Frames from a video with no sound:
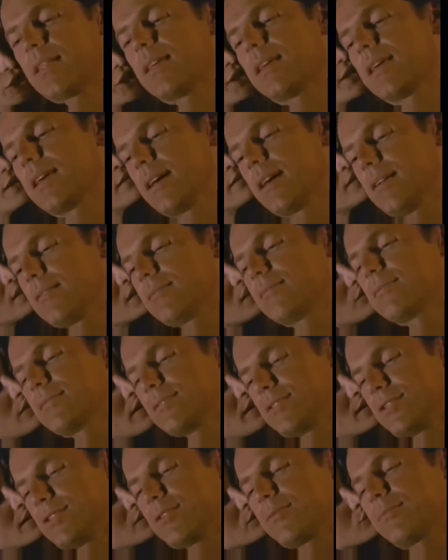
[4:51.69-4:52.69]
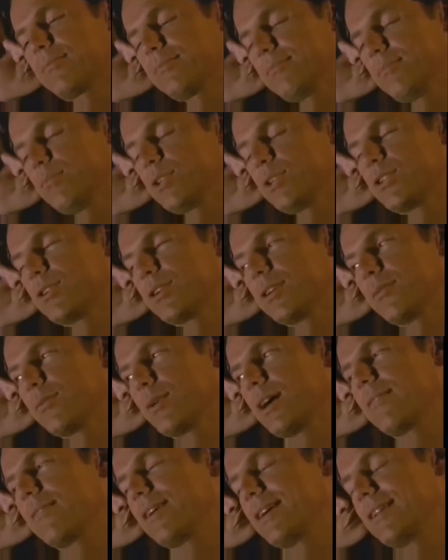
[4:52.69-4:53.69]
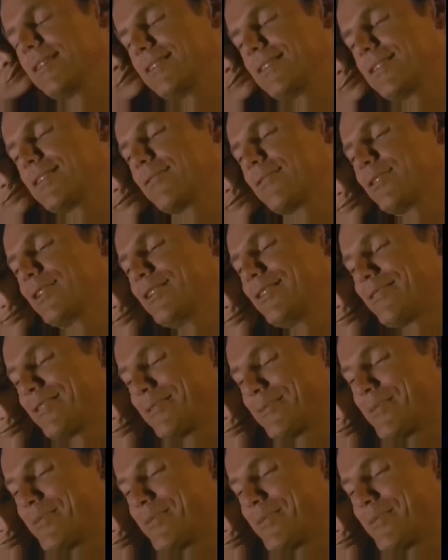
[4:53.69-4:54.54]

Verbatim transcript: to bring Thomas in. Ultimately, the truth behind the